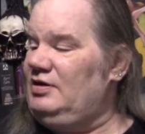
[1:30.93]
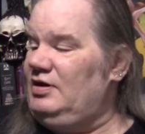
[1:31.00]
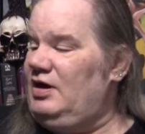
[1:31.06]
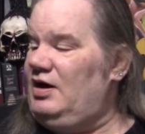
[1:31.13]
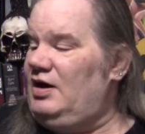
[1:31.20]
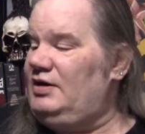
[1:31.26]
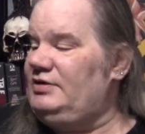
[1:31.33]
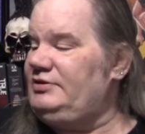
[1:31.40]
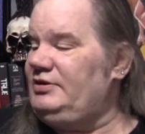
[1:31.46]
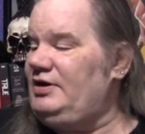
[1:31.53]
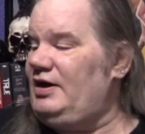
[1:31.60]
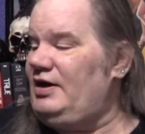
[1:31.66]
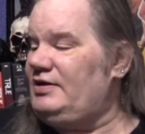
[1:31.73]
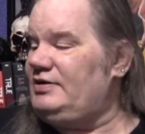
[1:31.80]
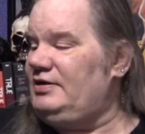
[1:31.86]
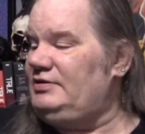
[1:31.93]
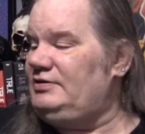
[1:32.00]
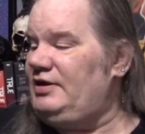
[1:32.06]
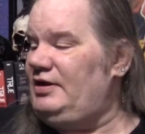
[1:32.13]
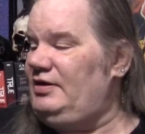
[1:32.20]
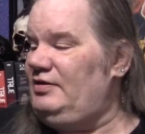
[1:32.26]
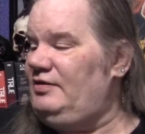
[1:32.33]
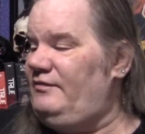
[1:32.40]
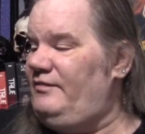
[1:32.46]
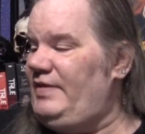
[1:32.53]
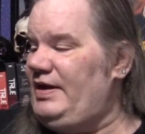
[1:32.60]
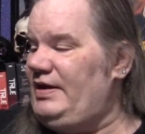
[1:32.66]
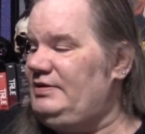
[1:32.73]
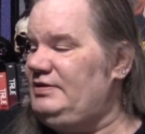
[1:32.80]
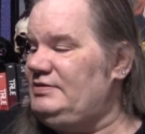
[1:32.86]
A haunted gothic tale of
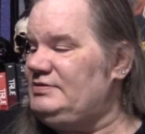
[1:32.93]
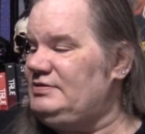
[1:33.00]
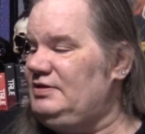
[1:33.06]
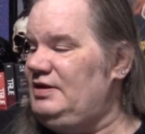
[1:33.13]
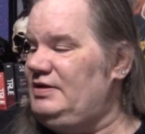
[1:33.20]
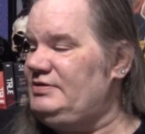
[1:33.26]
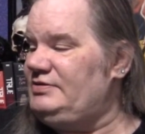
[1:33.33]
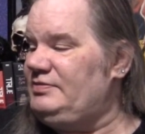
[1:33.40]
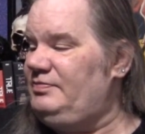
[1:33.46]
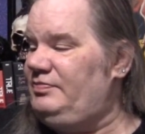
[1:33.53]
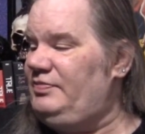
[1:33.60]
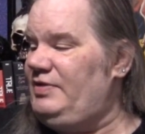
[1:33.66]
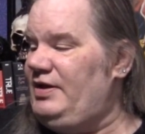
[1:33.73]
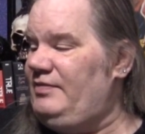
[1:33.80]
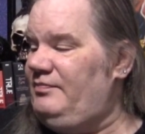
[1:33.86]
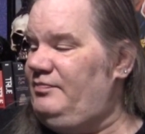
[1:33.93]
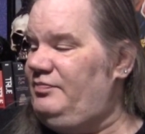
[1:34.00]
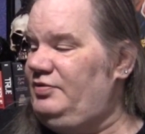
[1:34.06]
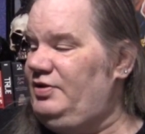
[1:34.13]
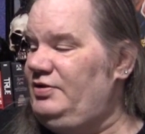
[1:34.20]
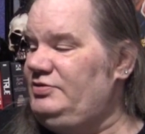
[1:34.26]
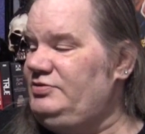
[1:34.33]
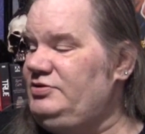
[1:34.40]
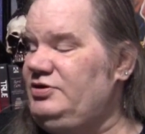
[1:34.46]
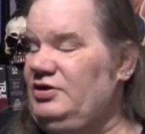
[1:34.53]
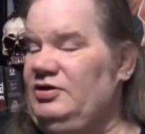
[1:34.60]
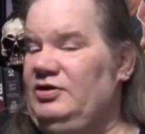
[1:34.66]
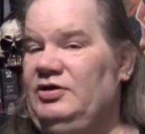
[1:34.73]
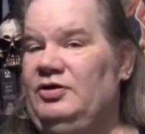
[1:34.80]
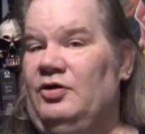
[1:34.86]
madness, lust, and blood
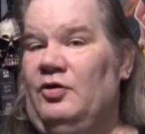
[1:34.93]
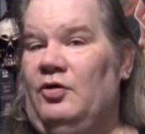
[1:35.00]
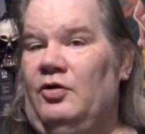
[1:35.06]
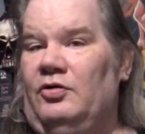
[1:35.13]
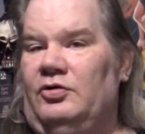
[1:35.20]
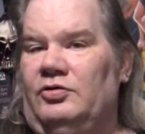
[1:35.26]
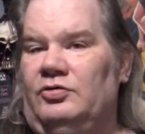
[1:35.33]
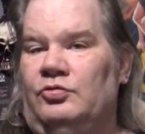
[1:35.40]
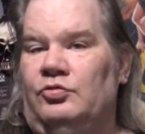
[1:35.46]
chilling horror.